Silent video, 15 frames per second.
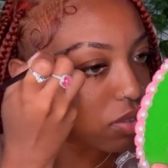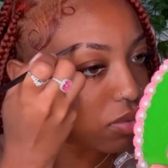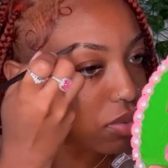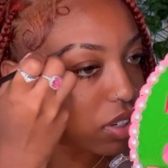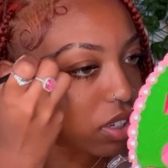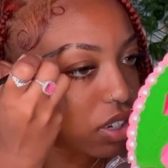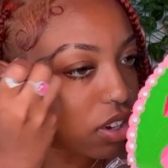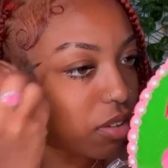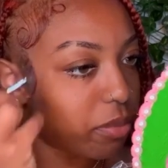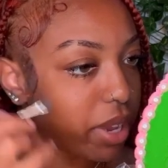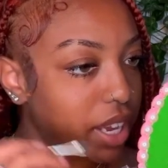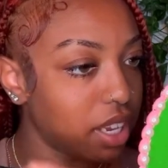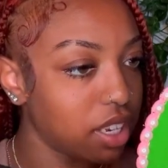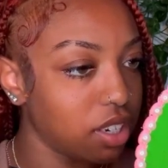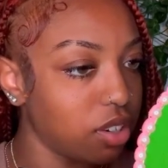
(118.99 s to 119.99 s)
we gonna
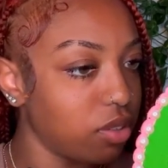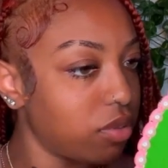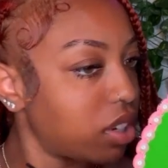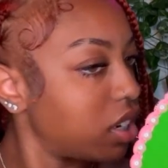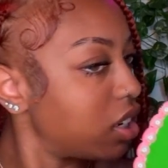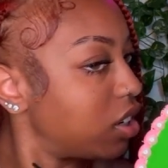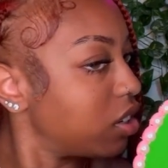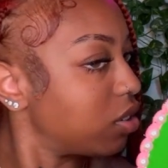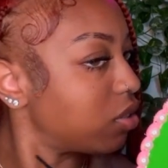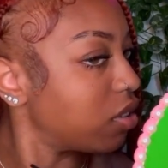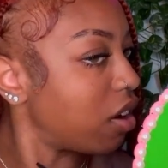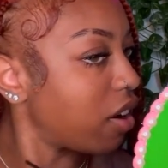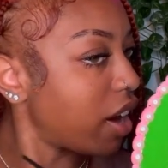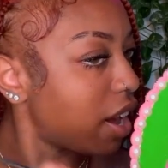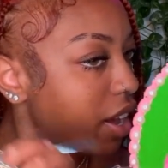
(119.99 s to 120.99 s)
make it do what it do,
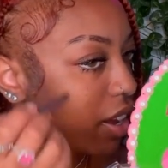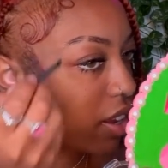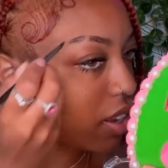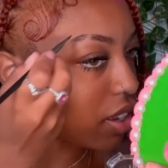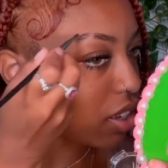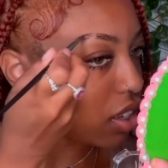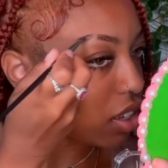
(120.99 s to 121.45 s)
okay?